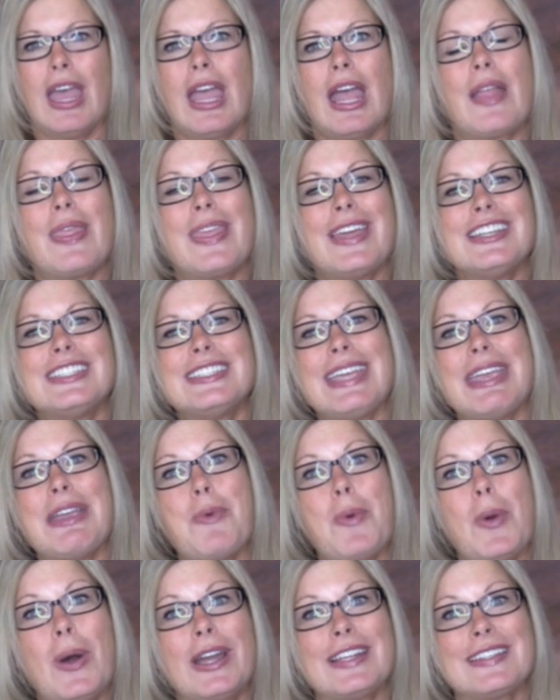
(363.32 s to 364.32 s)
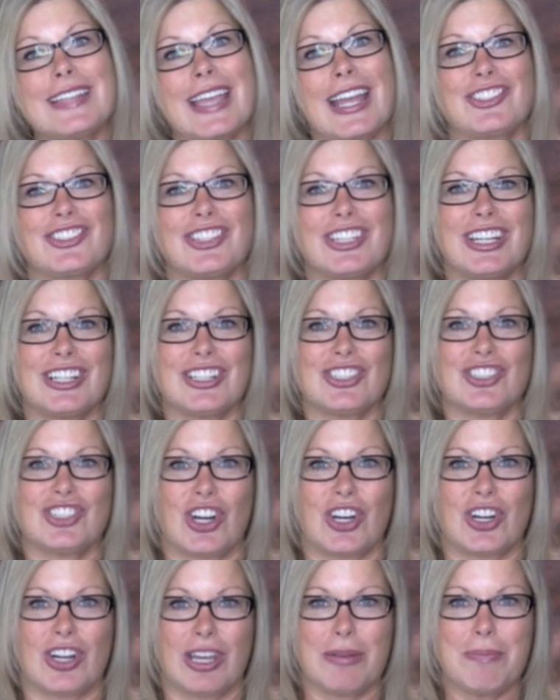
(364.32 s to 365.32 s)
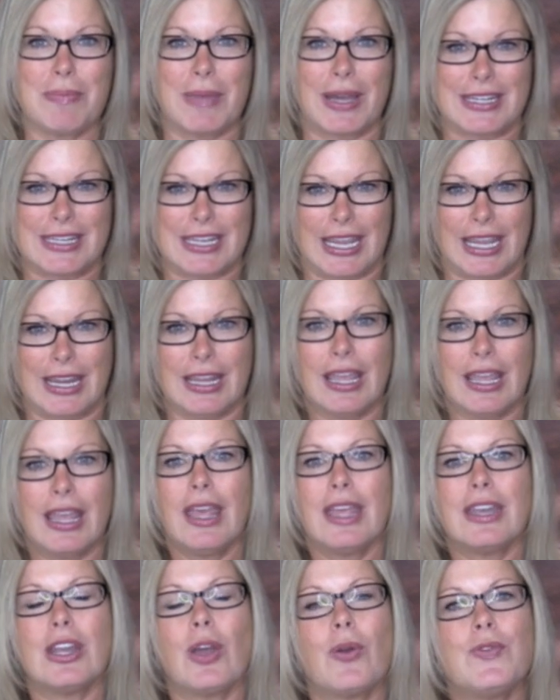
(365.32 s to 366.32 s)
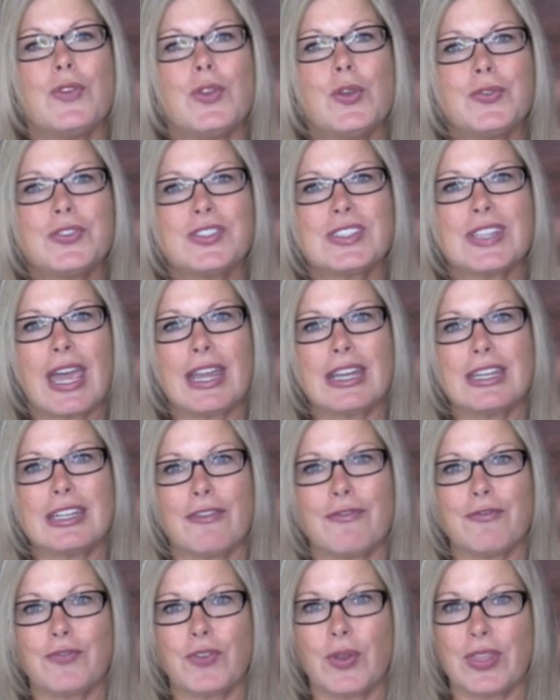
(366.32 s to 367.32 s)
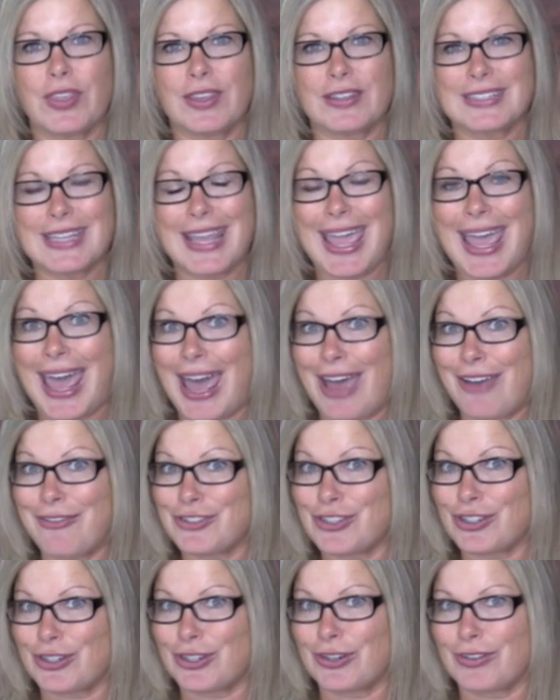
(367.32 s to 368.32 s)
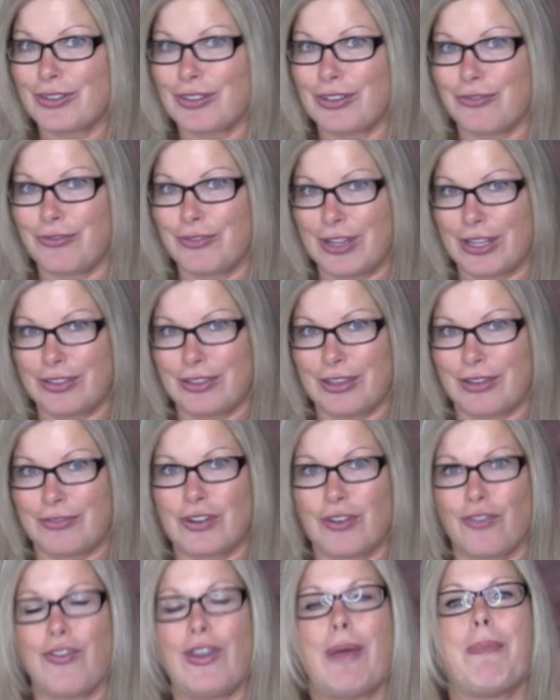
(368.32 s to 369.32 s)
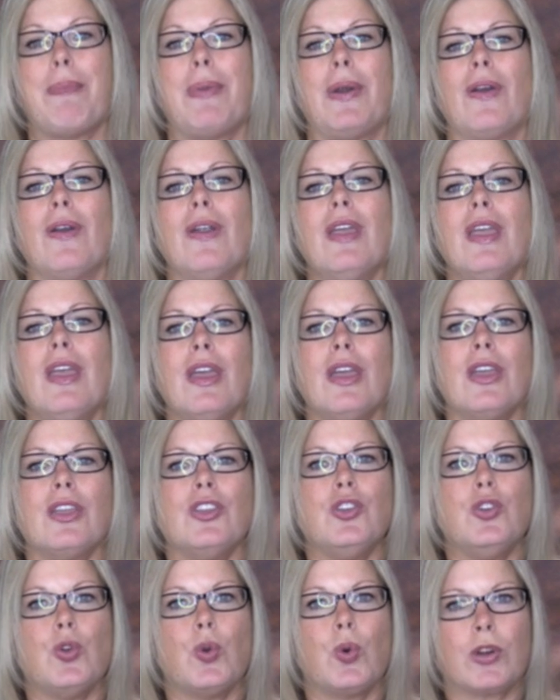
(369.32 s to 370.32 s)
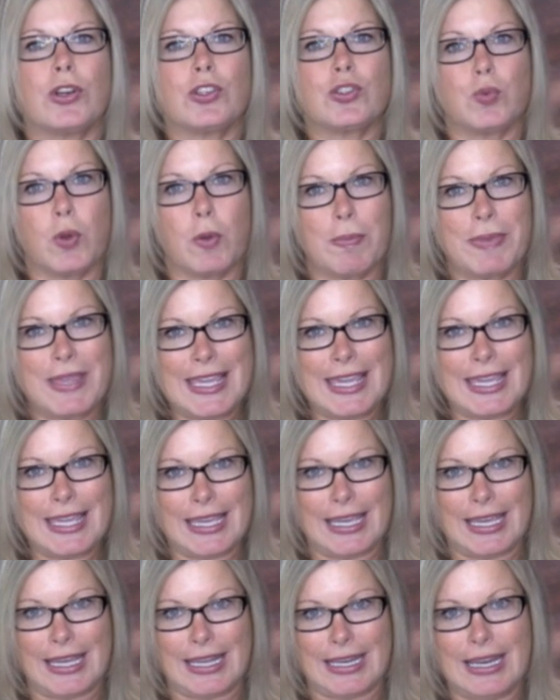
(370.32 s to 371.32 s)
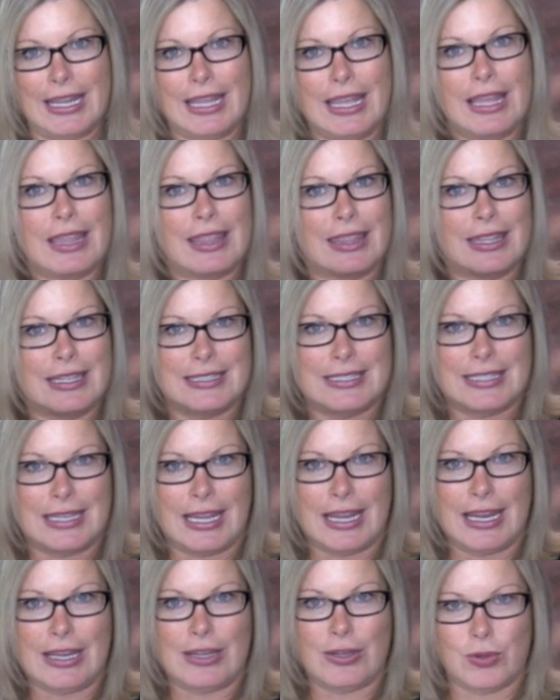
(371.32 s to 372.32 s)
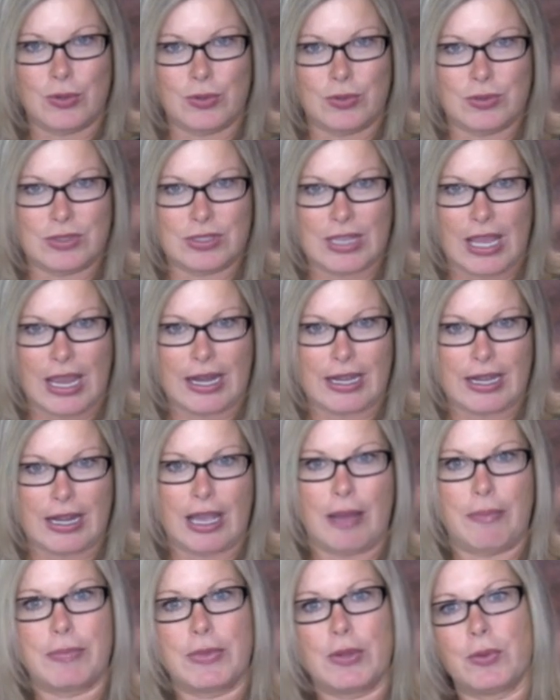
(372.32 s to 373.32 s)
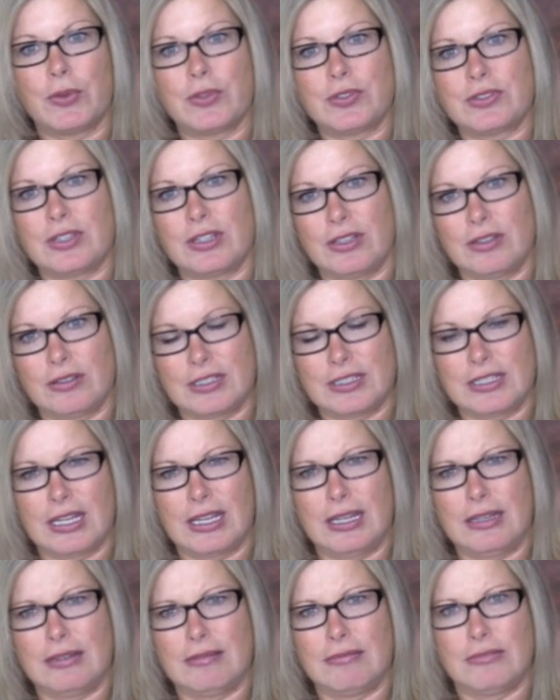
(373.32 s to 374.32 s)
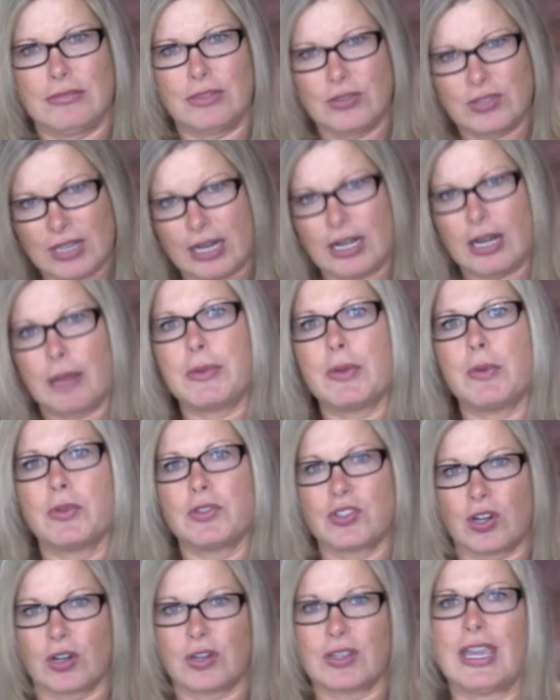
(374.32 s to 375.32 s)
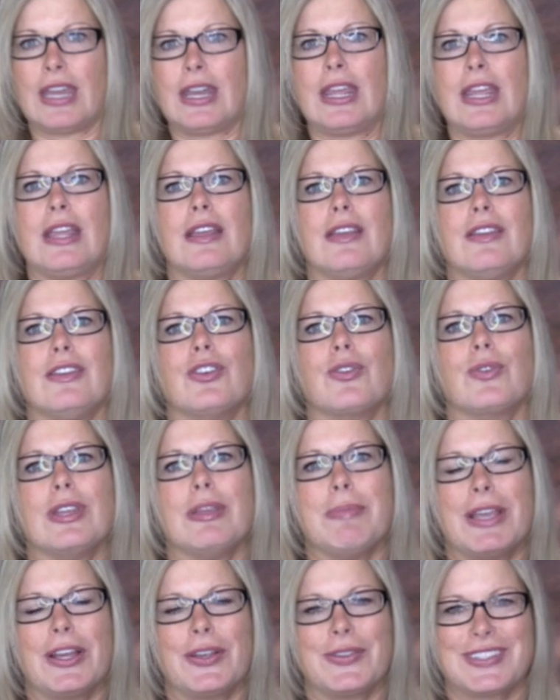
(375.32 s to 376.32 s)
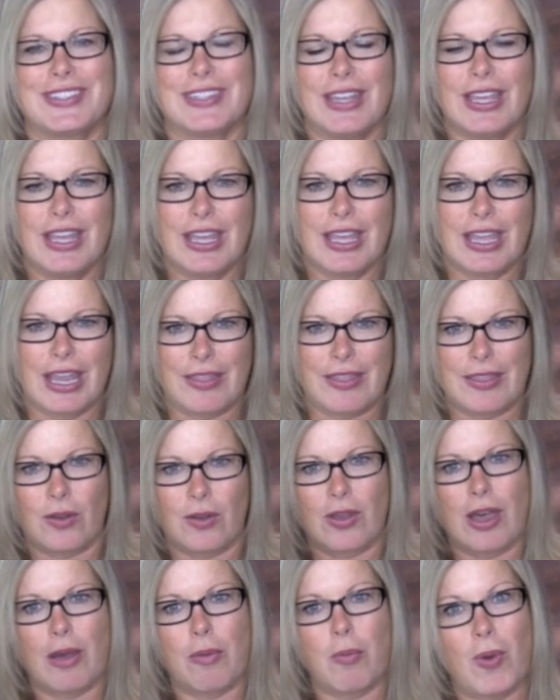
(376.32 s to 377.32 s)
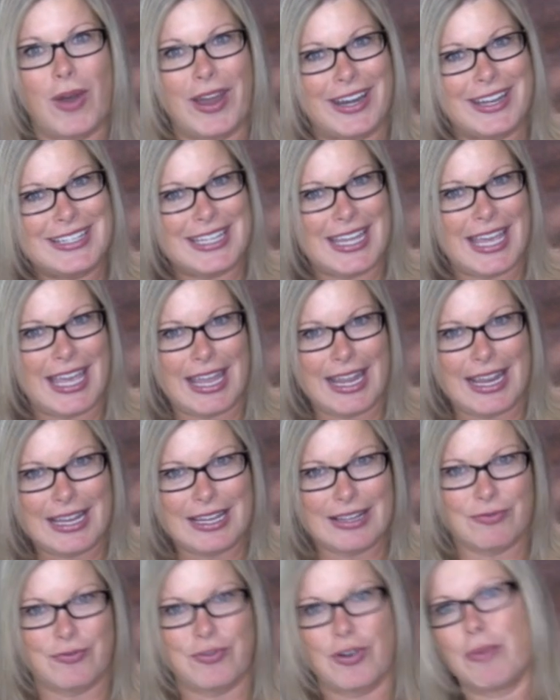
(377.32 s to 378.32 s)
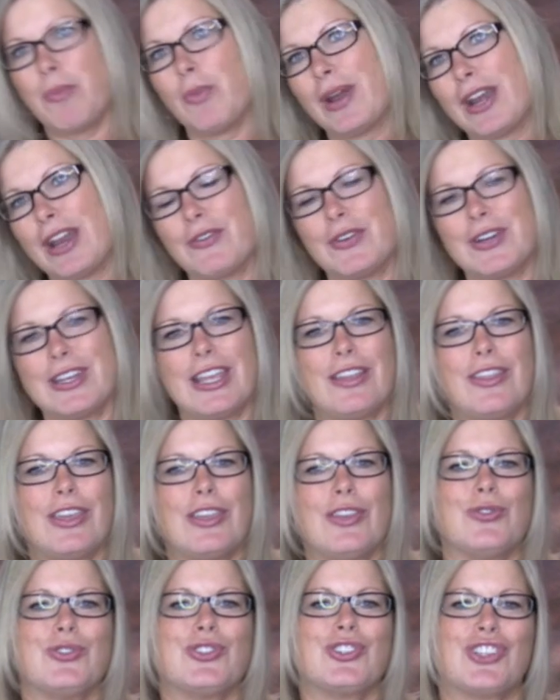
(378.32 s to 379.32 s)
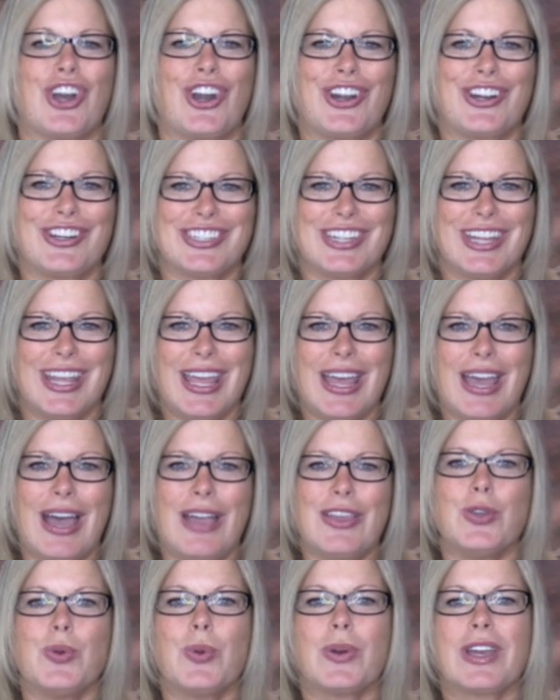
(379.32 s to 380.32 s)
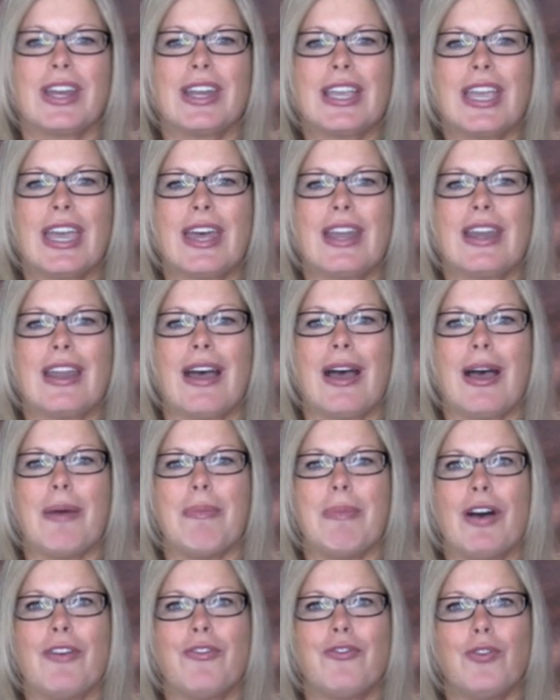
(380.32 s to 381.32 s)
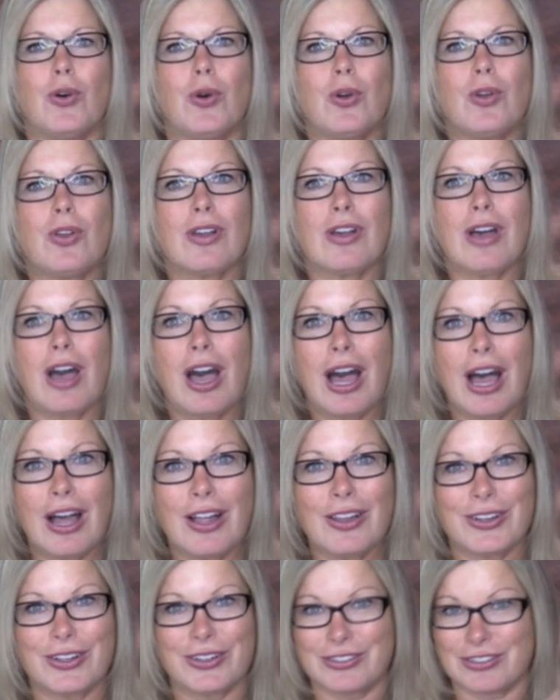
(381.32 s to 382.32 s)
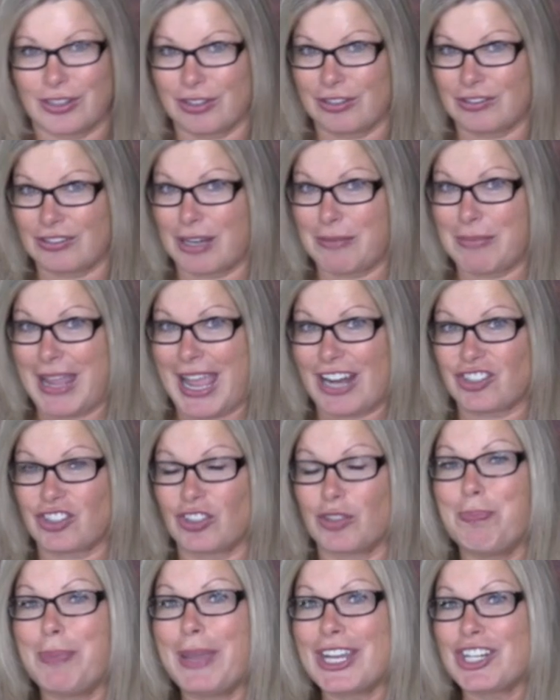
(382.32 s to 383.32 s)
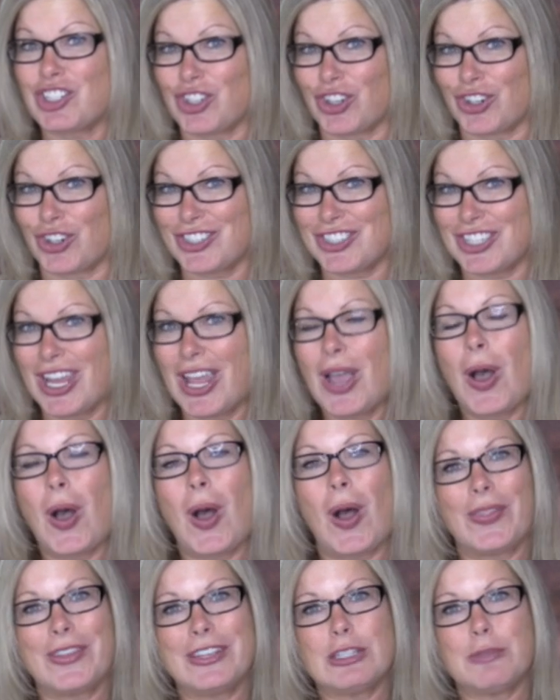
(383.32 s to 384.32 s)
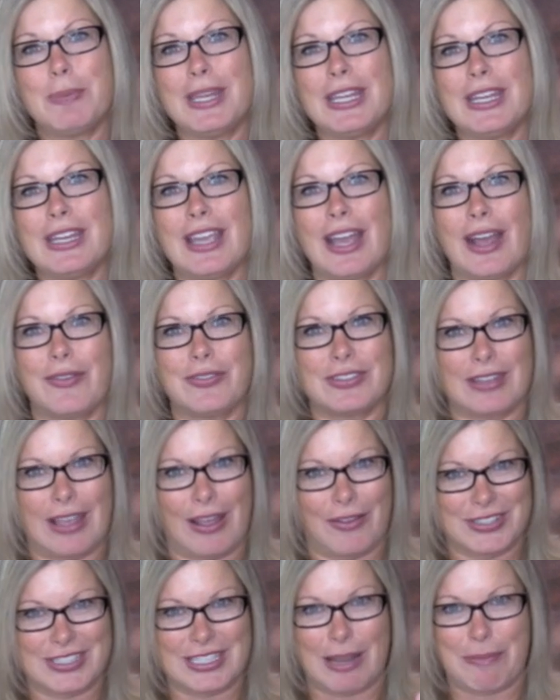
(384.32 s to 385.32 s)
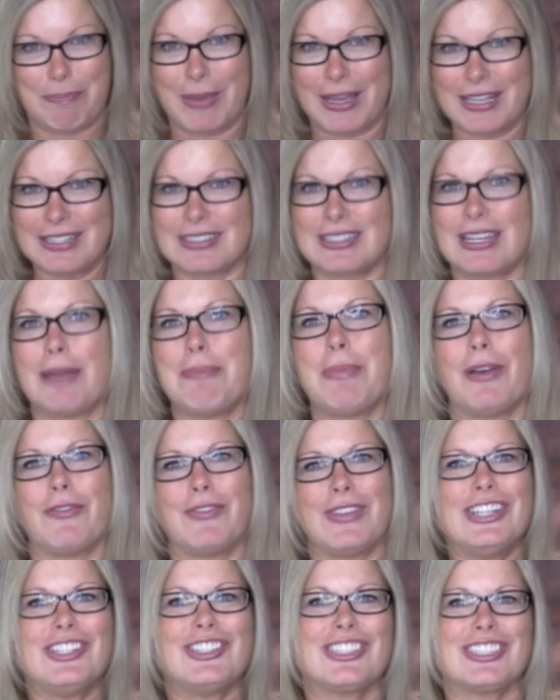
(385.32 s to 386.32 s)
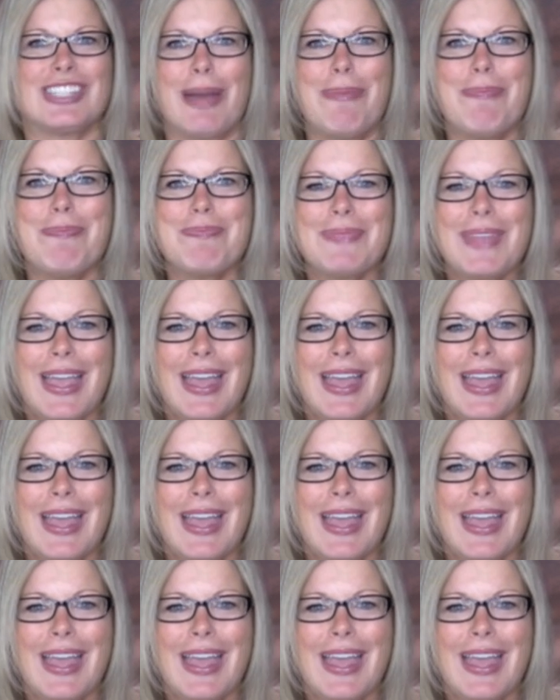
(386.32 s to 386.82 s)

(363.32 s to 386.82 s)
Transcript: And then day one is actually going to start on Monday. Now, if you've signed up for this after the fifth of November, yours will begin the day you sign up. You will st- the day you sign up, you will start getting your emails, and they'll come one a day from whatever day that you start. You are going to get um, a full color. So there's going to be actually pictures on these P D Fs of step by step of each step,